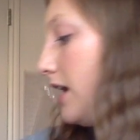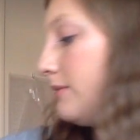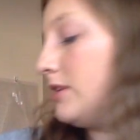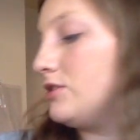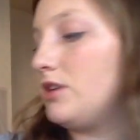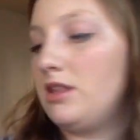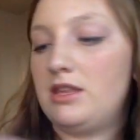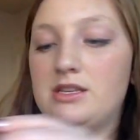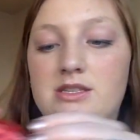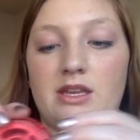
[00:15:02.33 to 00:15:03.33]
I'm going to try
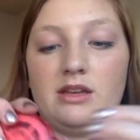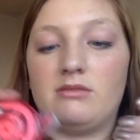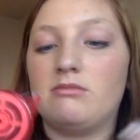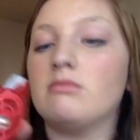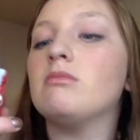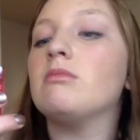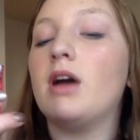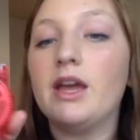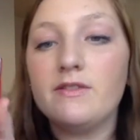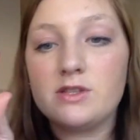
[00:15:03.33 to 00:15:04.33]
this thing.
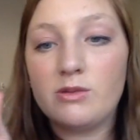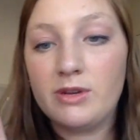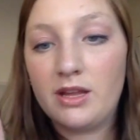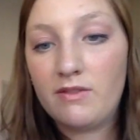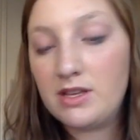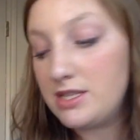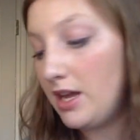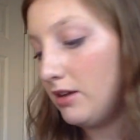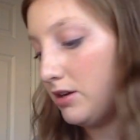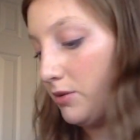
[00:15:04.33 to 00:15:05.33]
I have so many of these,
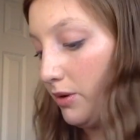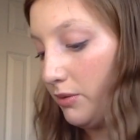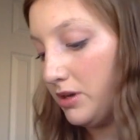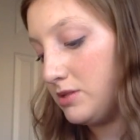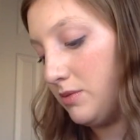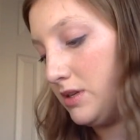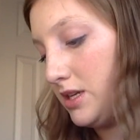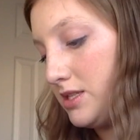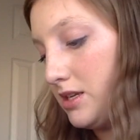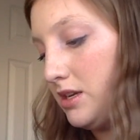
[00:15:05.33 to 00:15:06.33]
I don't know what works and what
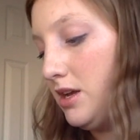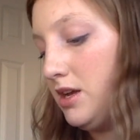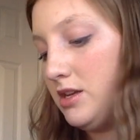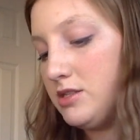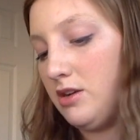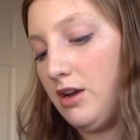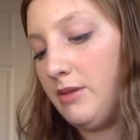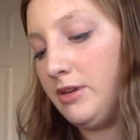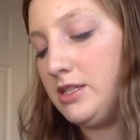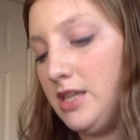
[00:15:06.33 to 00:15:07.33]
doesn't. So
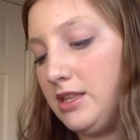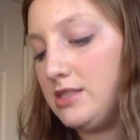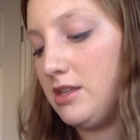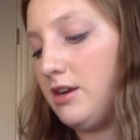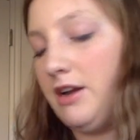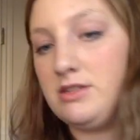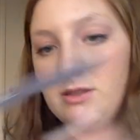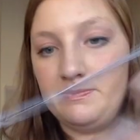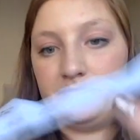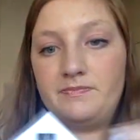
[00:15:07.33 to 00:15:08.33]
I'm going to take this other
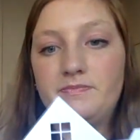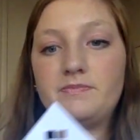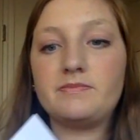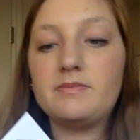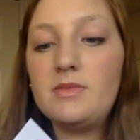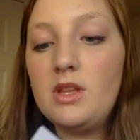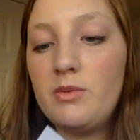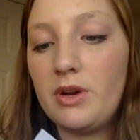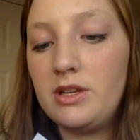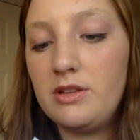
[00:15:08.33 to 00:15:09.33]
house.
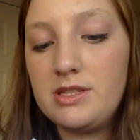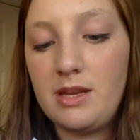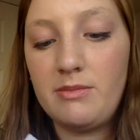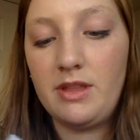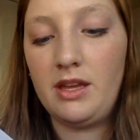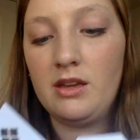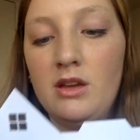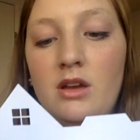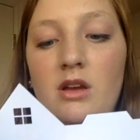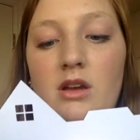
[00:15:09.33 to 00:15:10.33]
We're going to do the same thing.
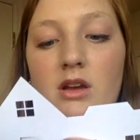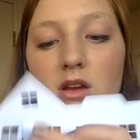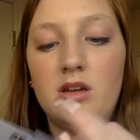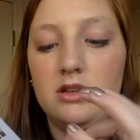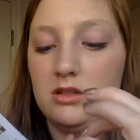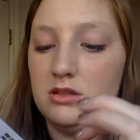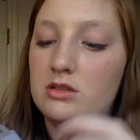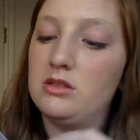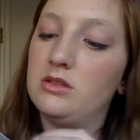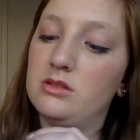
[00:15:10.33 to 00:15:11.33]

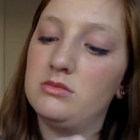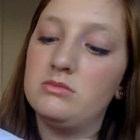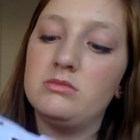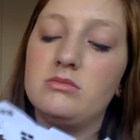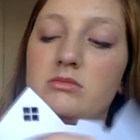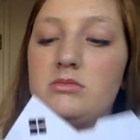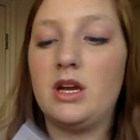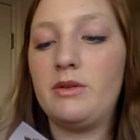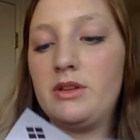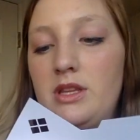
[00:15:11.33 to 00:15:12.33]

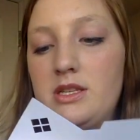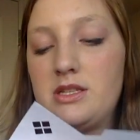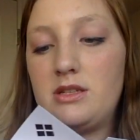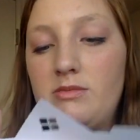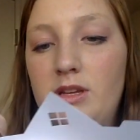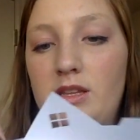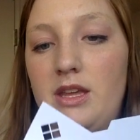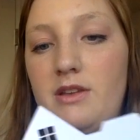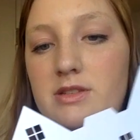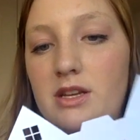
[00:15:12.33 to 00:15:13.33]
I want this to be the
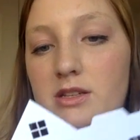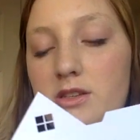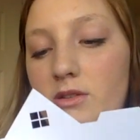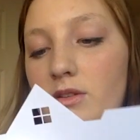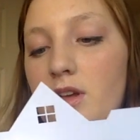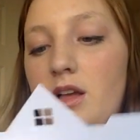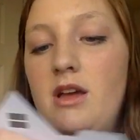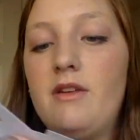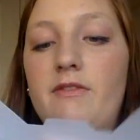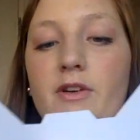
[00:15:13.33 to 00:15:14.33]
outside. So,
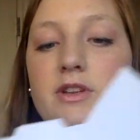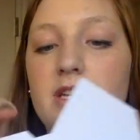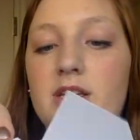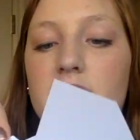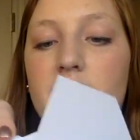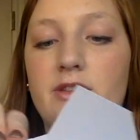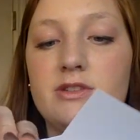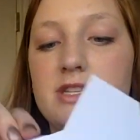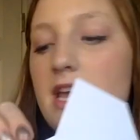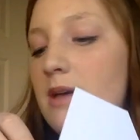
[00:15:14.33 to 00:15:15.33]
folding down
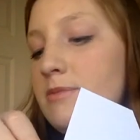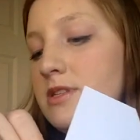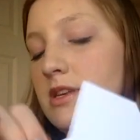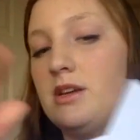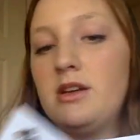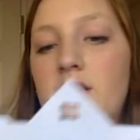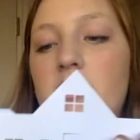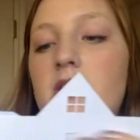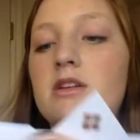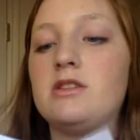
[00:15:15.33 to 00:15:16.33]
those tabs.
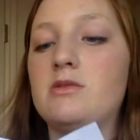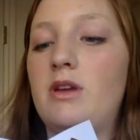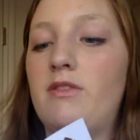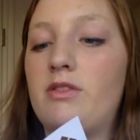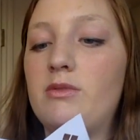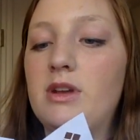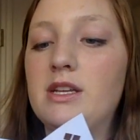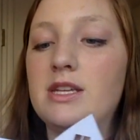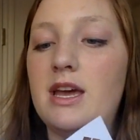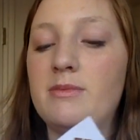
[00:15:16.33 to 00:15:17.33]
So we have 3
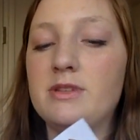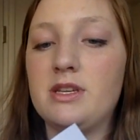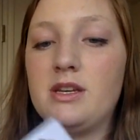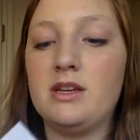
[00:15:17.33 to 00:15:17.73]
tabs.